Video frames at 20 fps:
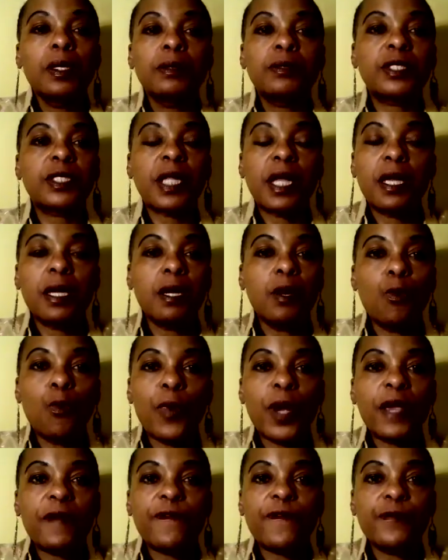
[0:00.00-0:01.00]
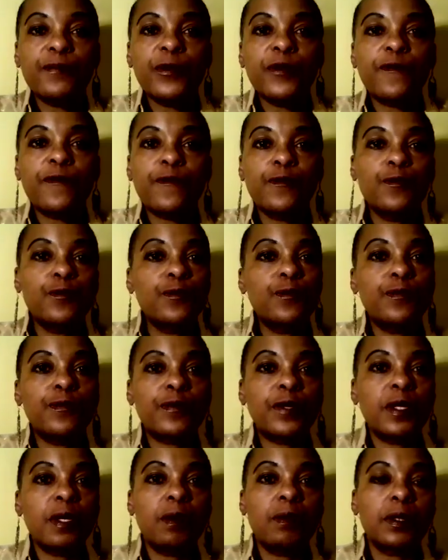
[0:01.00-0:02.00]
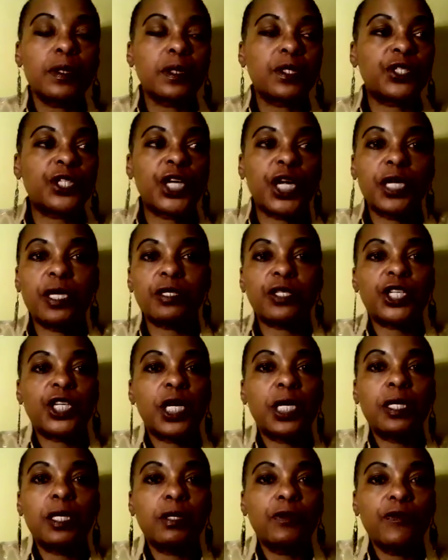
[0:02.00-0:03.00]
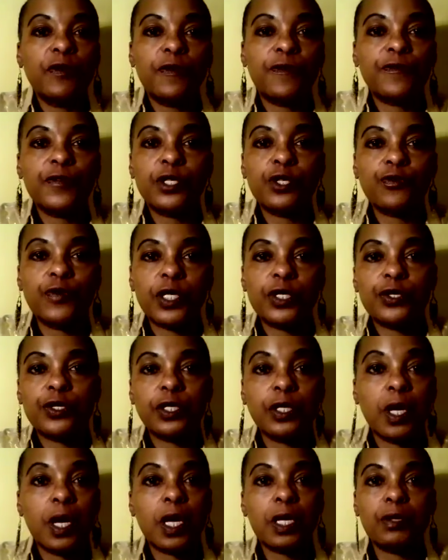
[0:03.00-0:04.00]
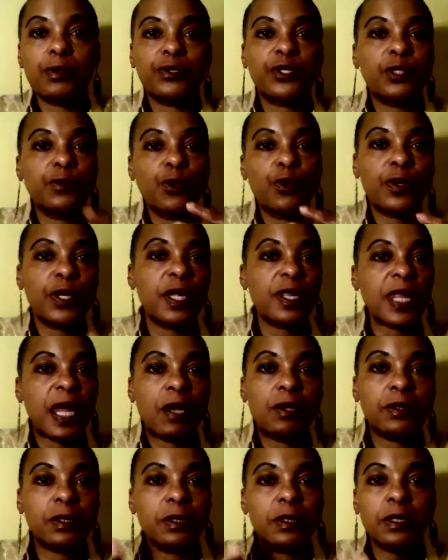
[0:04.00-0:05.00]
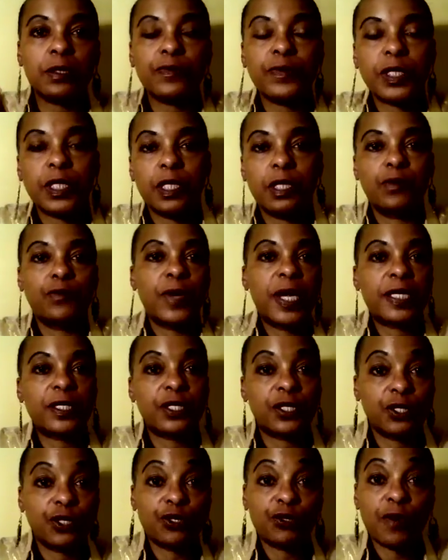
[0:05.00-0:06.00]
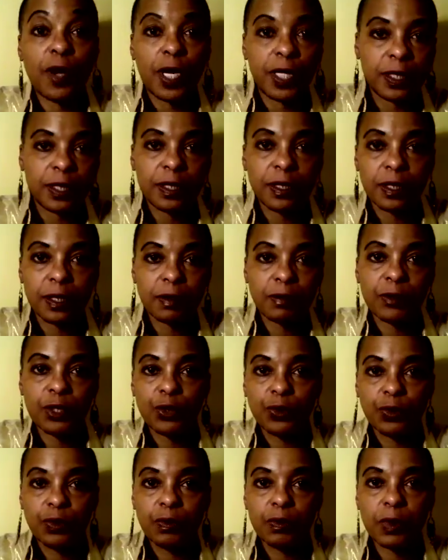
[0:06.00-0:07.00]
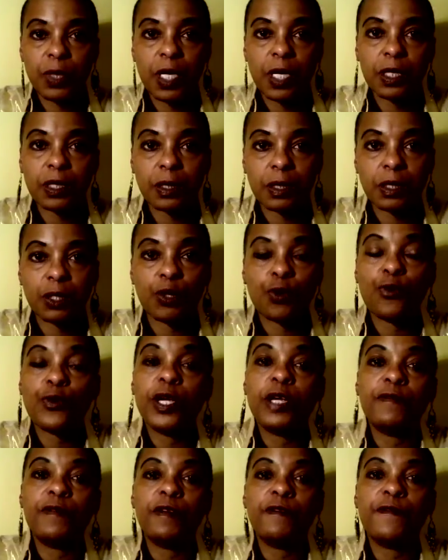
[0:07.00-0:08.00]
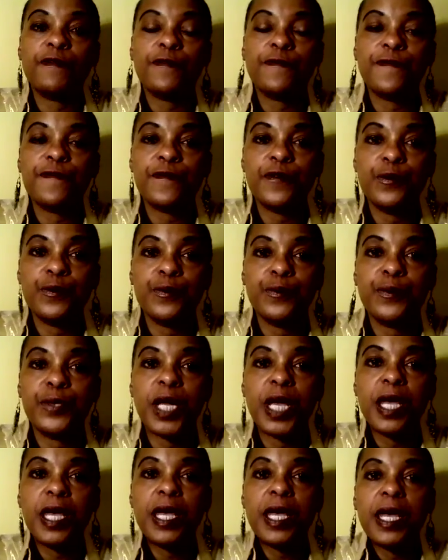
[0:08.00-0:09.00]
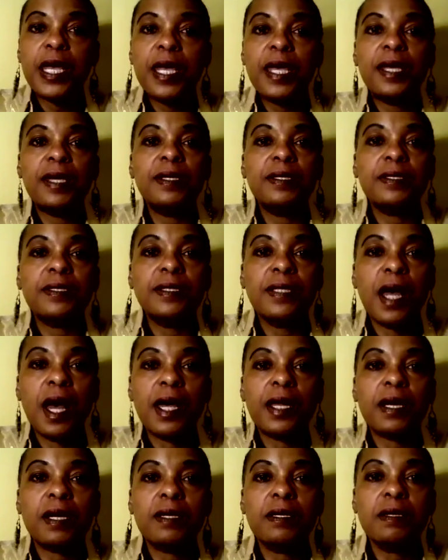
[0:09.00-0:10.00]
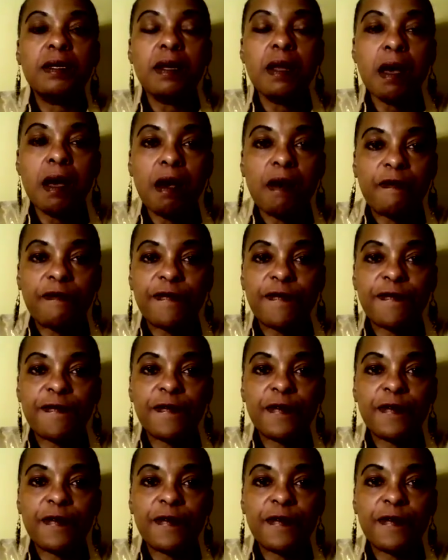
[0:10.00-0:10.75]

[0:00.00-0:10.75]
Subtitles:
Staying away from the food, or chaining the refrigerator shut, or smoking thousands of cigarettes to try to cut the craving for food is not enough.